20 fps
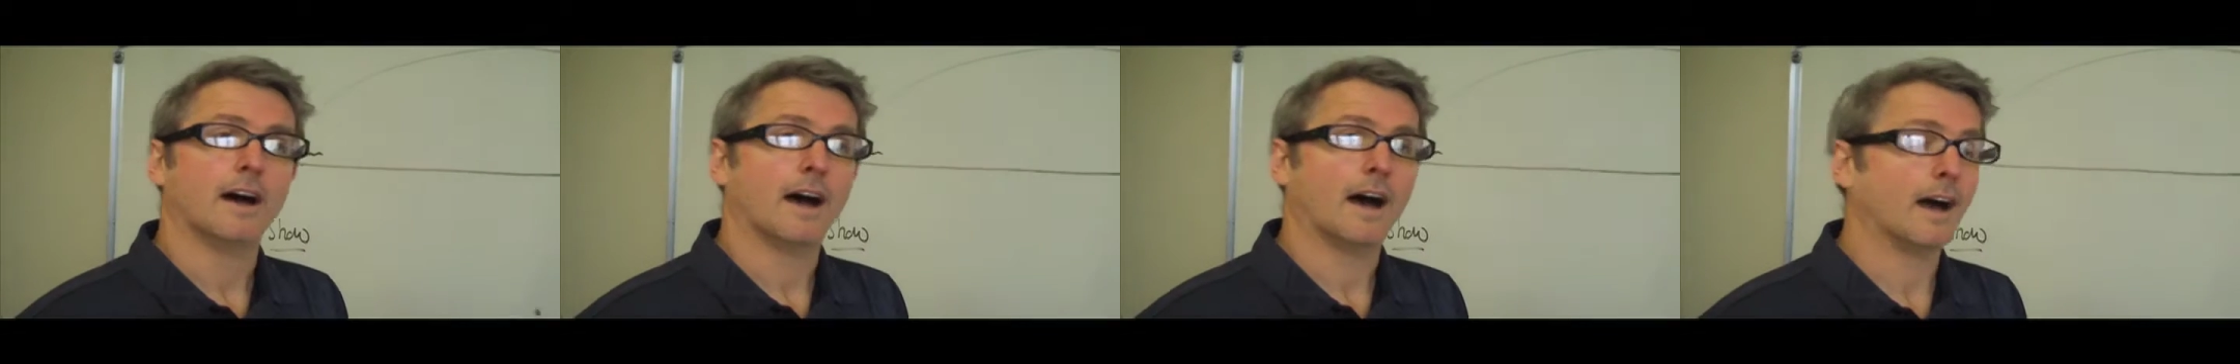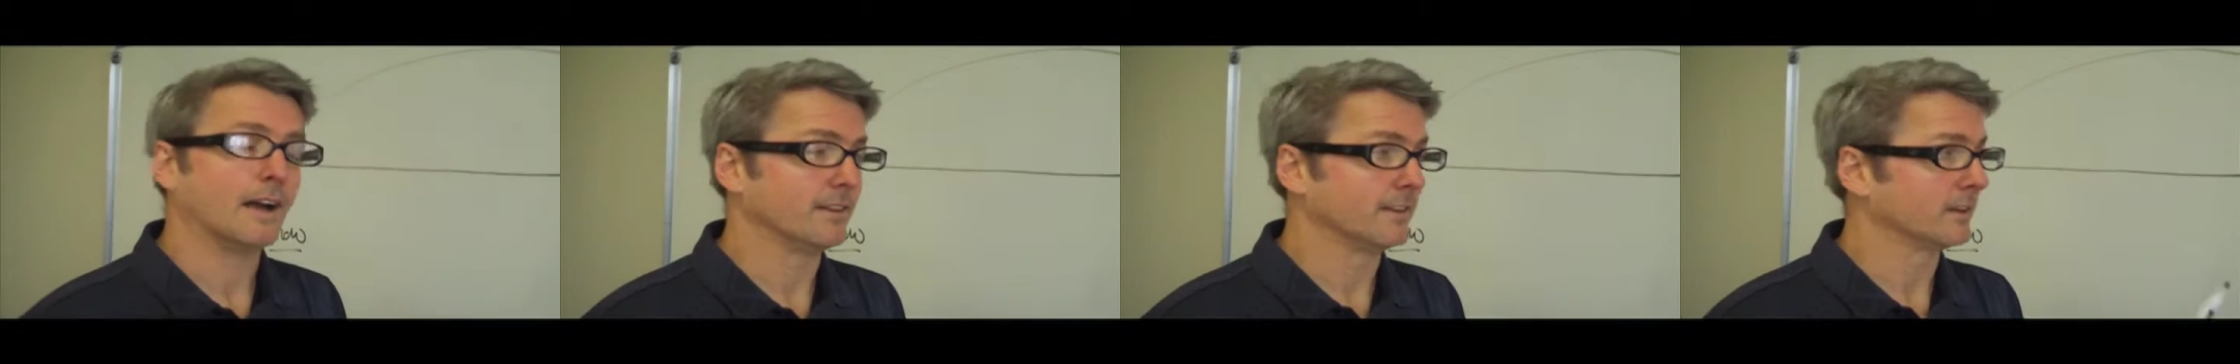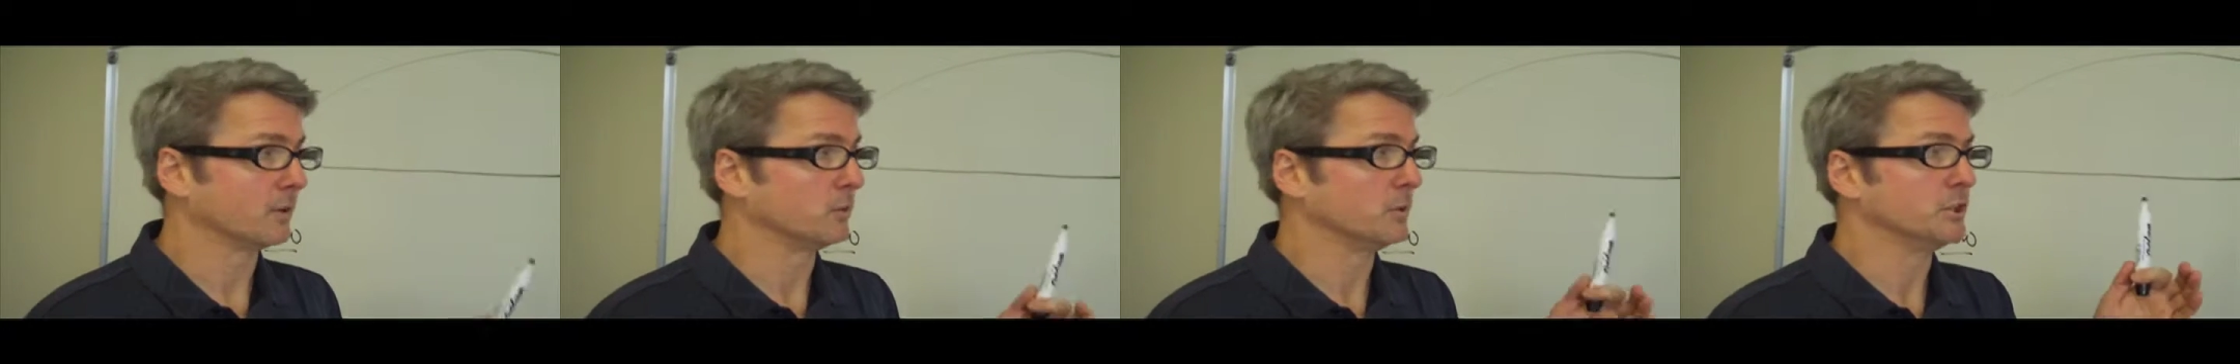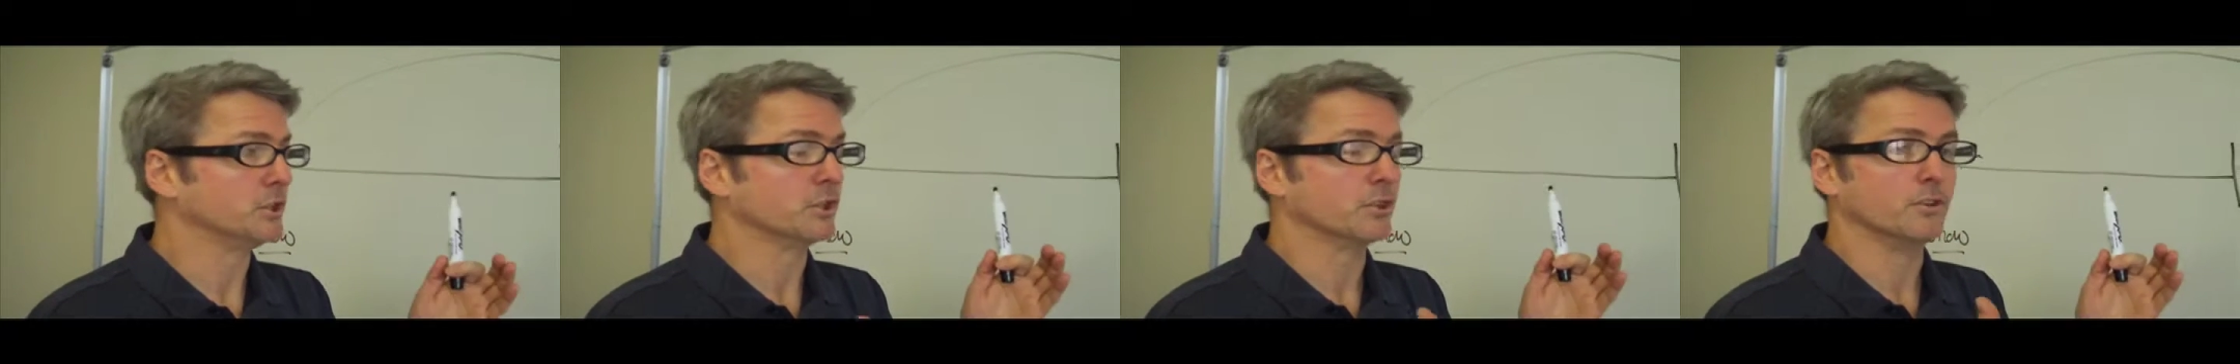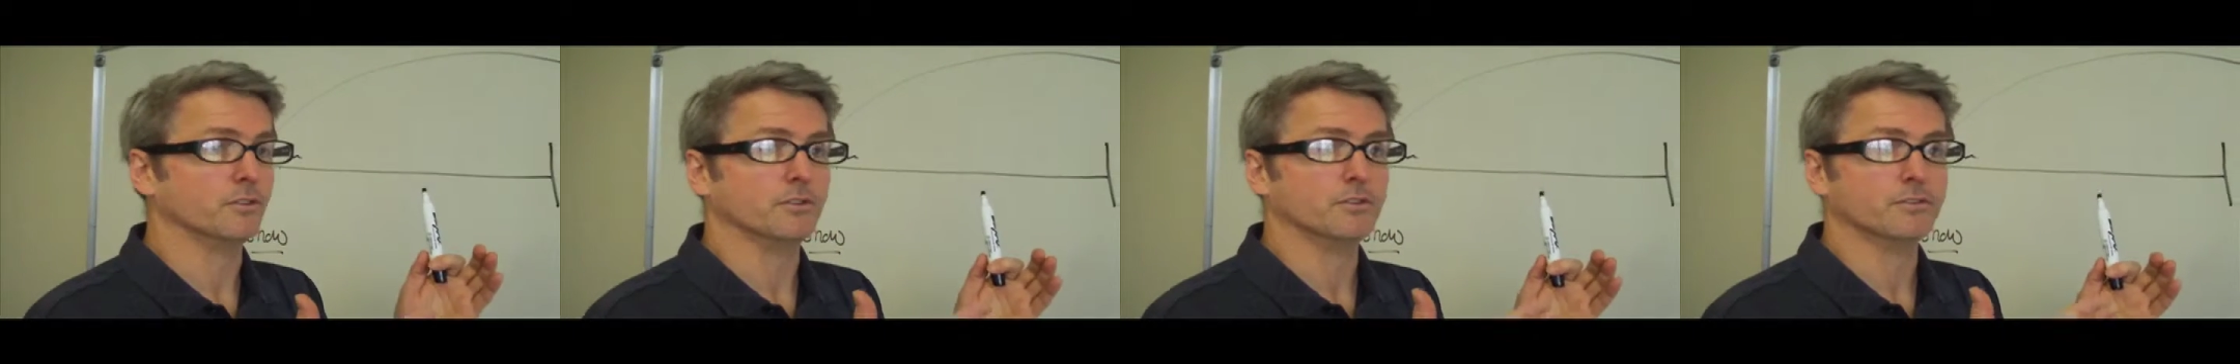I think we
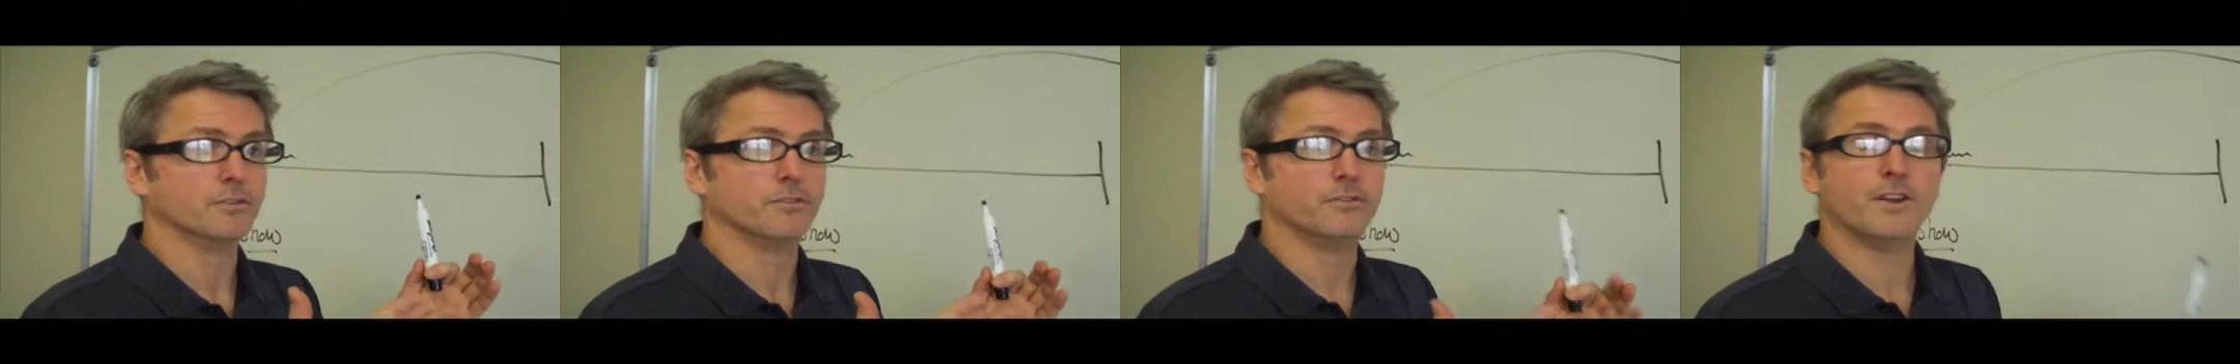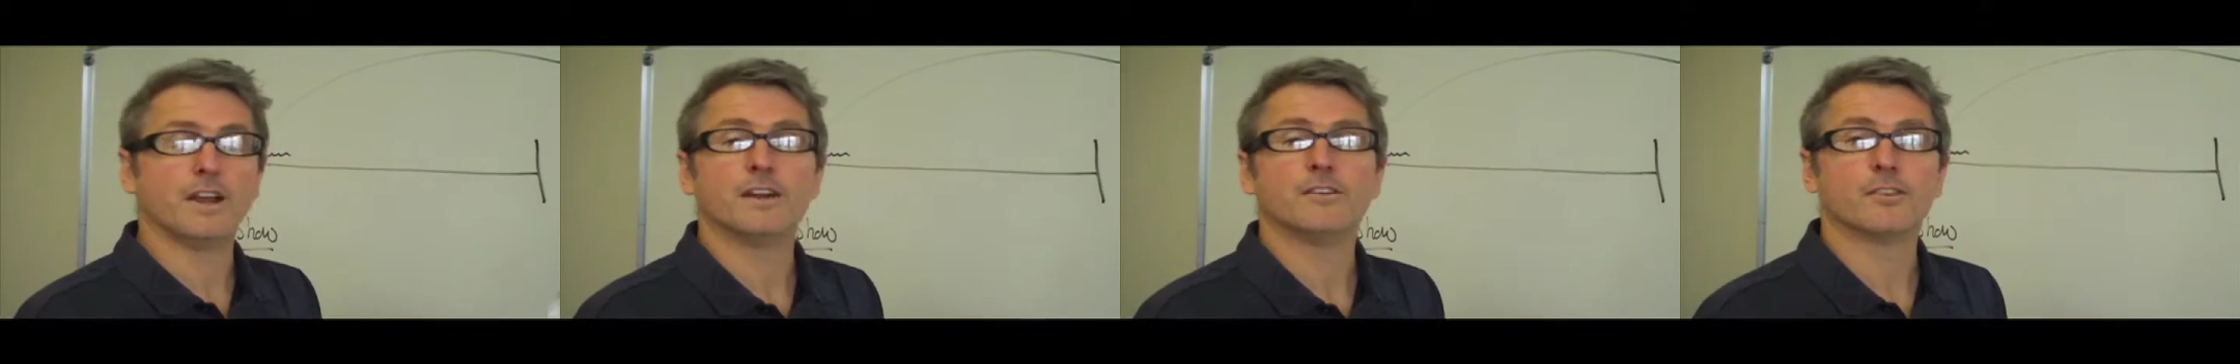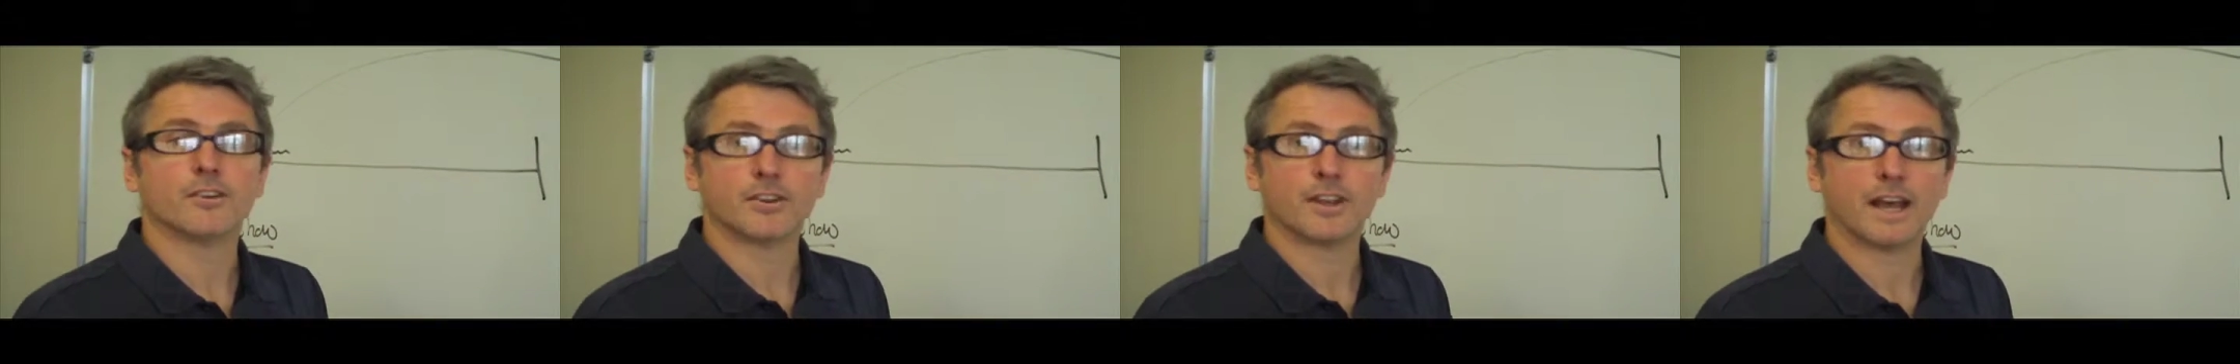should favor